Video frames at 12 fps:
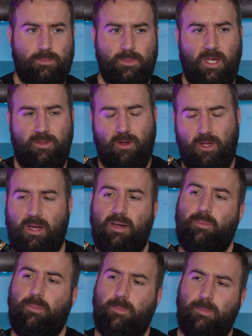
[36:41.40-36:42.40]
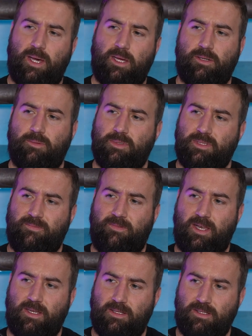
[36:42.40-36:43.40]
I thought gunpowder was
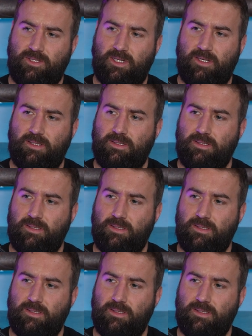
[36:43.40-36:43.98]
invented in China.